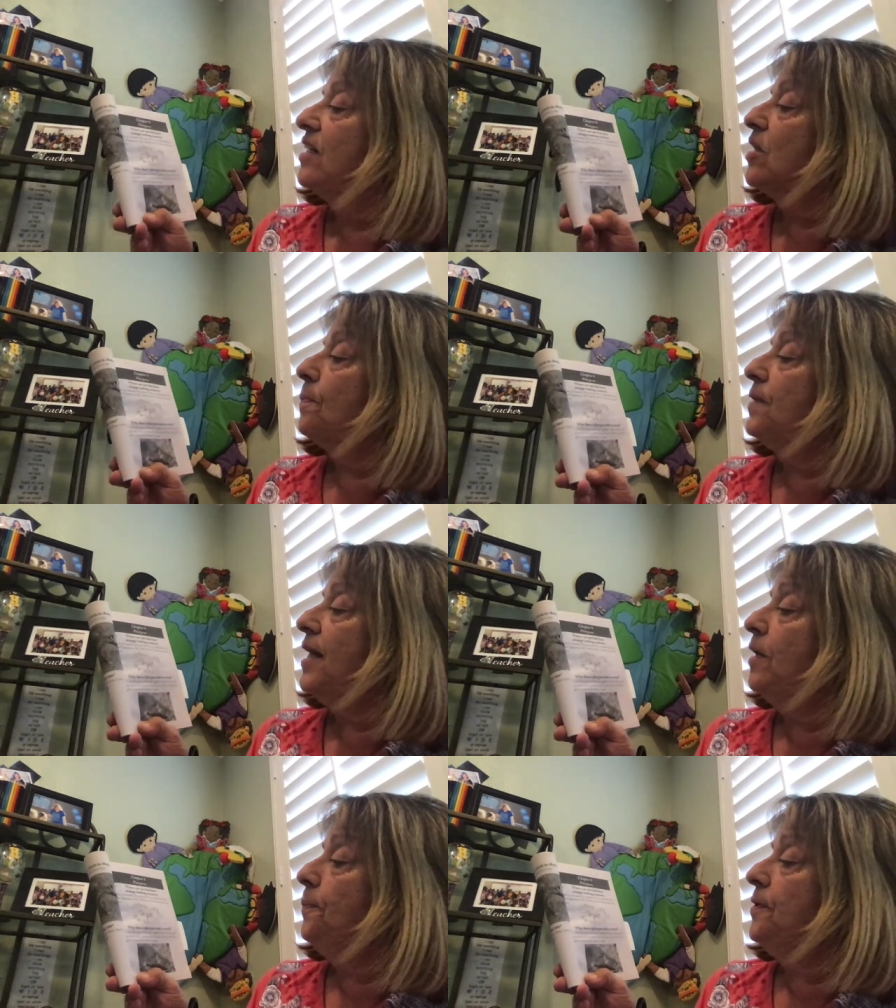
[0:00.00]
The
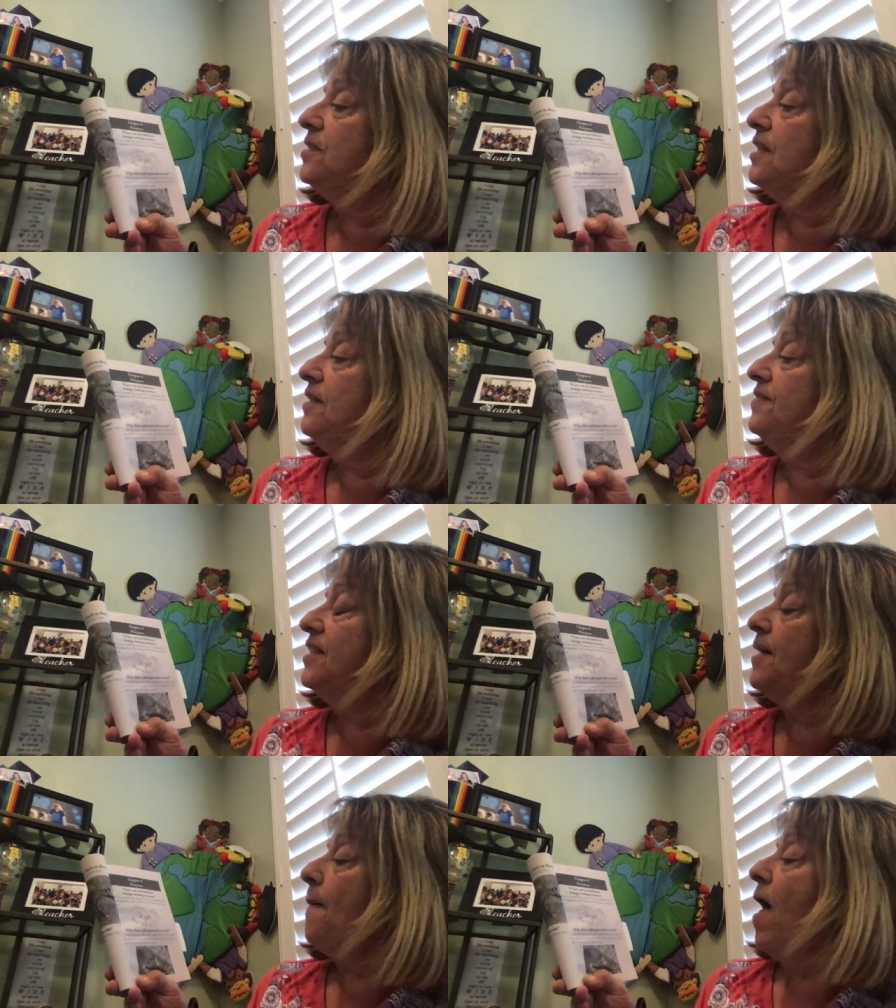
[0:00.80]
platypus lives
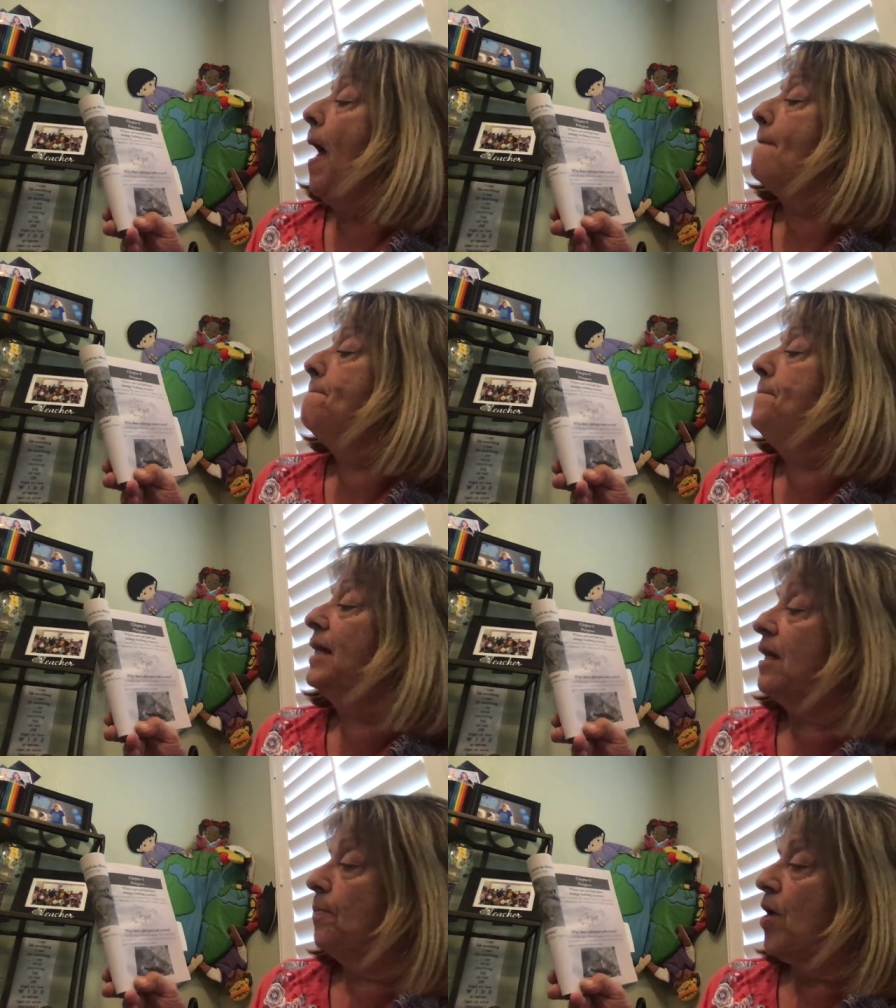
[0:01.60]
in a
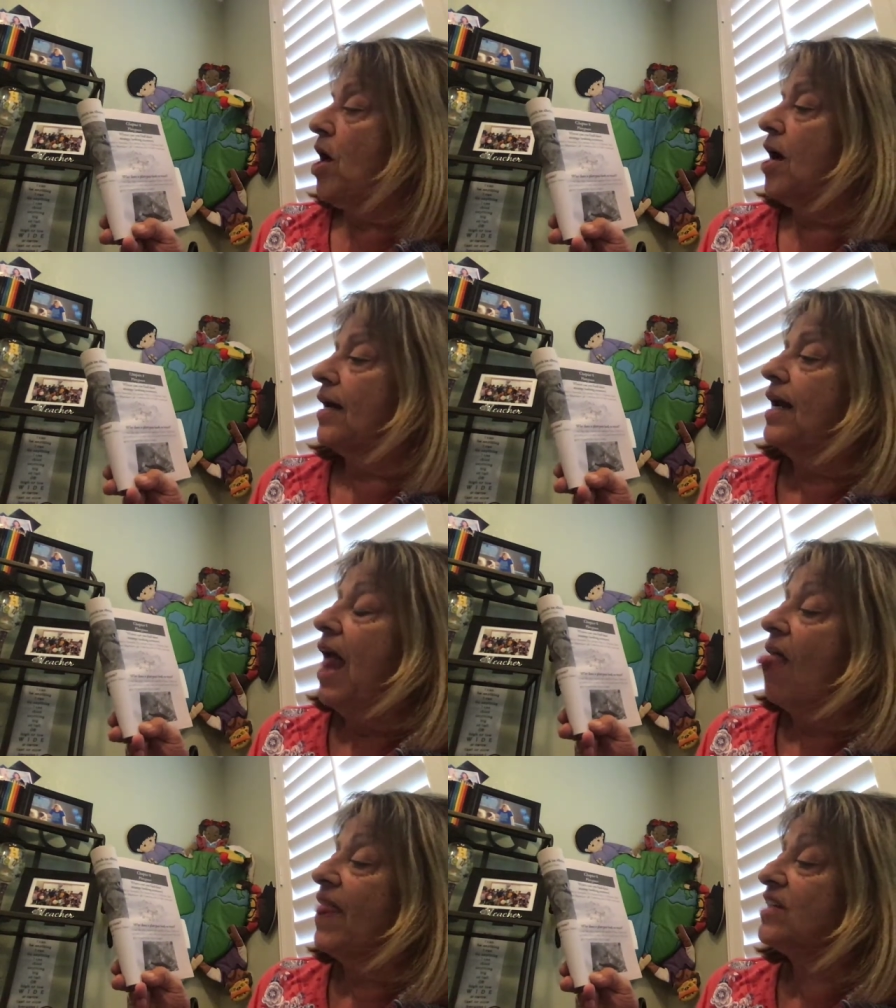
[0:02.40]
billabong,
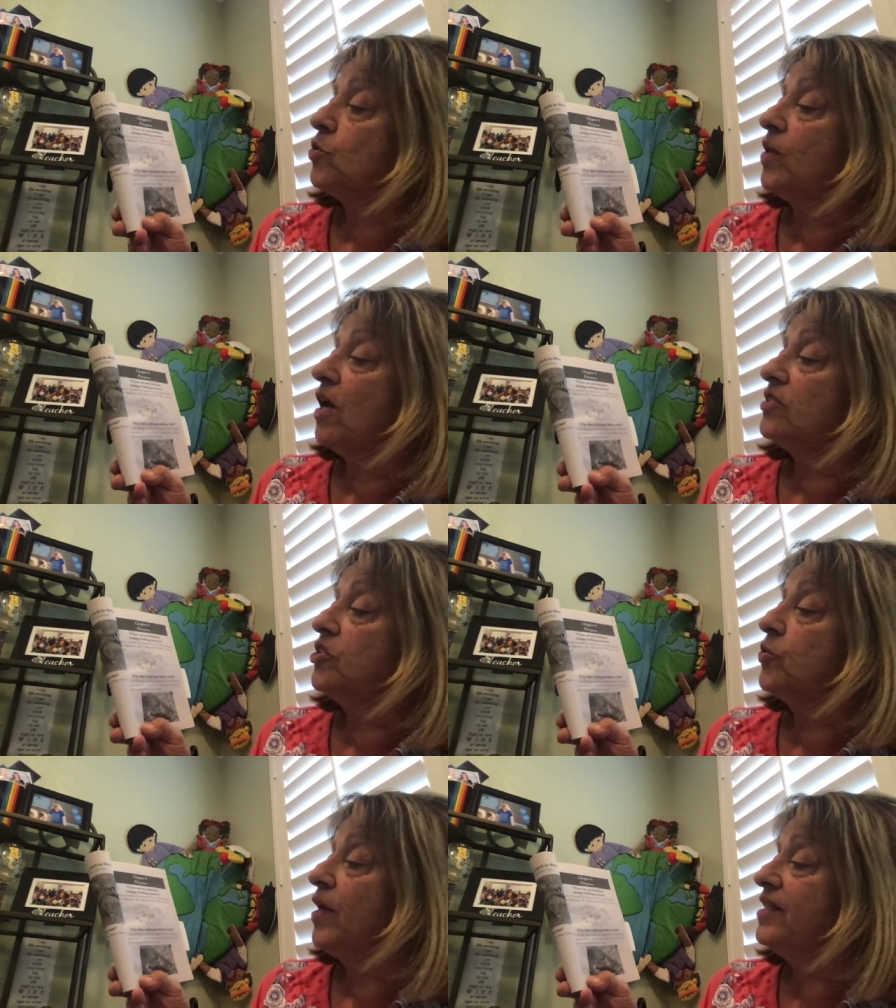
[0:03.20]
that's what
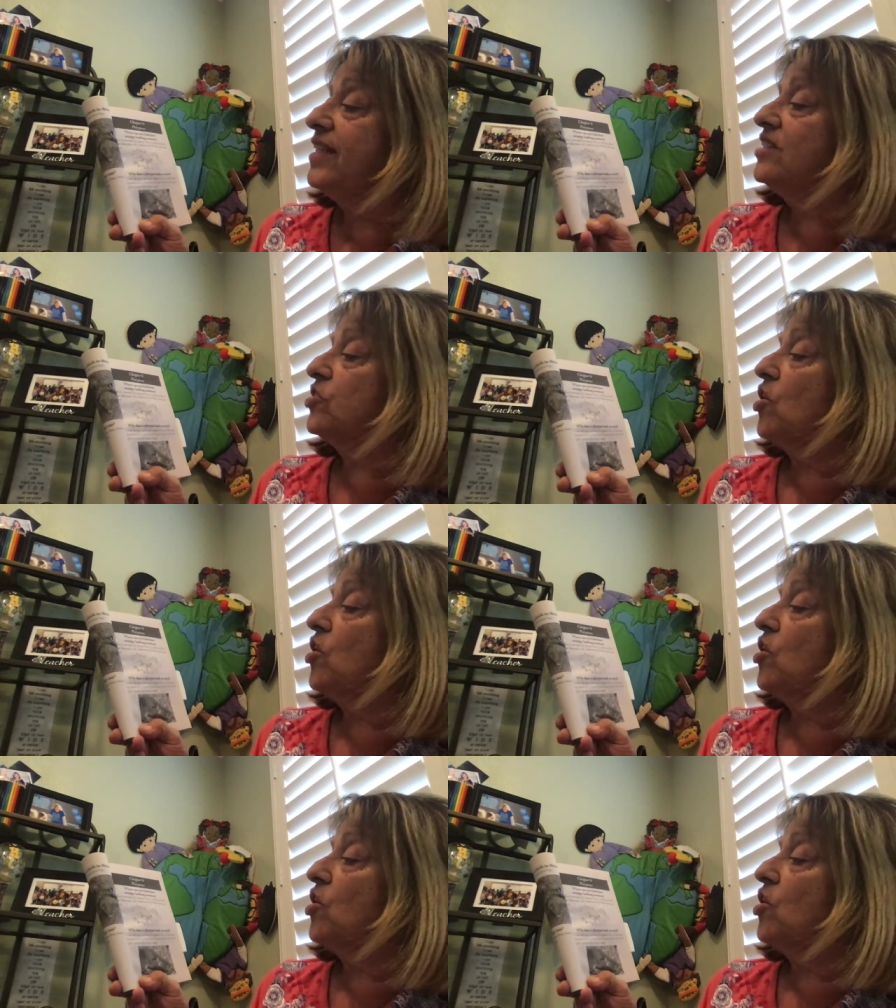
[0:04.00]
Australians